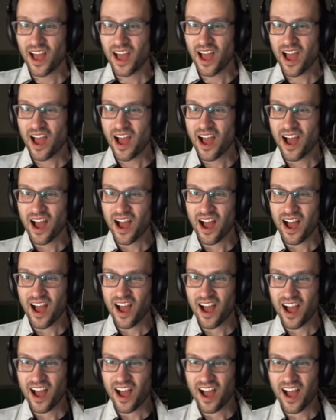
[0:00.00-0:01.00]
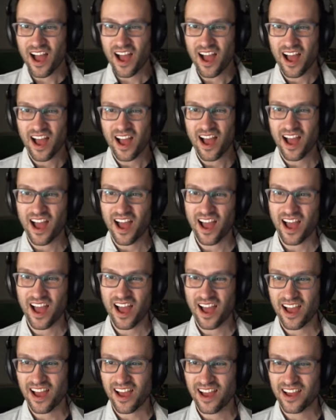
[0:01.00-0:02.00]

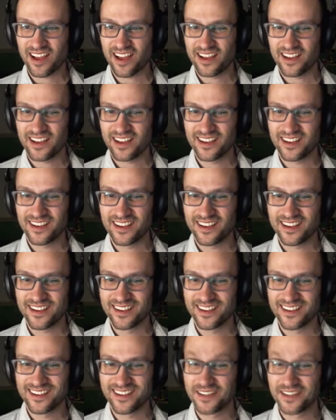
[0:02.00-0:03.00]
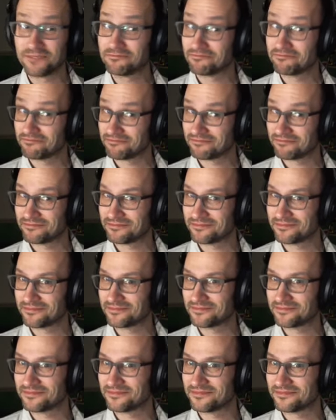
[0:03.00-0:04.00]

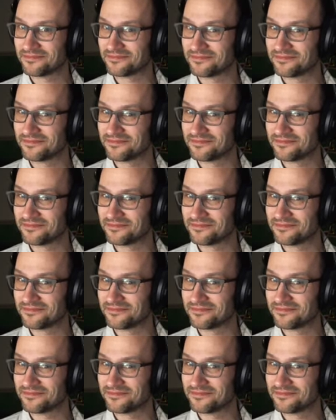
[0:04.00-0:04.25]
The person shown says nothing.